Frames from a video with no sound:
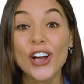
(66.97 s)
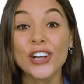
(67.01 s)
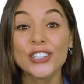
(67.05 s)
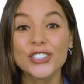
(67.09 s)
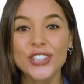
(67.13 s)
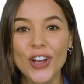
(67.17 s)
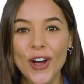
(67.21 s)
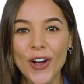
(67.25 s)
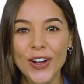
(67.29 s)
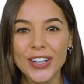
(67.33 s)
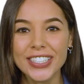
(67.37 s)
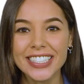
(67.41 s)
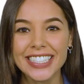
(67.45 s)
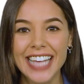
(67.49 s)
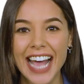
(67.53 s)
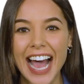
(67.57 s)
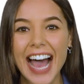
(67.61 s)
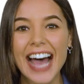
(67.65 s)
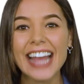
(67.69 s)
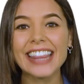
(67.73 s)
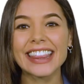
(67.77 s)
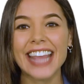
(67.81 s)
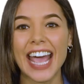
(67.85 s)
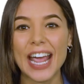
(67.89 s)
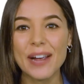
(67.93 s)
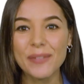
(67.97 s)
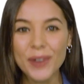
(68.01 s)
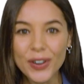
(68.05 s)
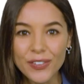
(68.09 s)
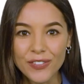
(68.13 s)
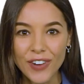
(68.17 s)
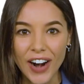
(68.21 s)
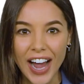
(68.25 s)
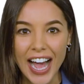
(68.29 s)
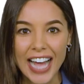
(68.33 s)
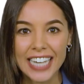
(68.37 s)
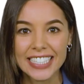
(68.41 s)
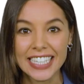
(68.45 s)
Turns out they were
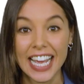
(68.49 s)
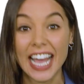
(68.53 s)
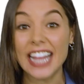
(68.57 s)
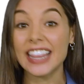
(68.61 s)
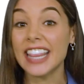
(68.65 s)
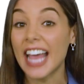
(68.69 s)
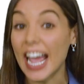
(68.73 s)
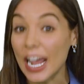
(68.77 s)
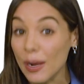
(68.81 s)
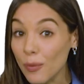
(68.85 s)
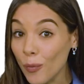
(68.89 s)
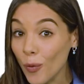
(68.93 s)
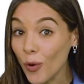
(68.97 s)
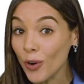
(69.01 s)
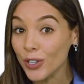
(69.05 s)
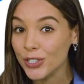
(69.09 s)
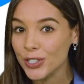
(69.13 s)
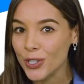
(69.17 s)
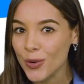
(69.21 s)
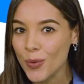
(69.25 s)
right and they walked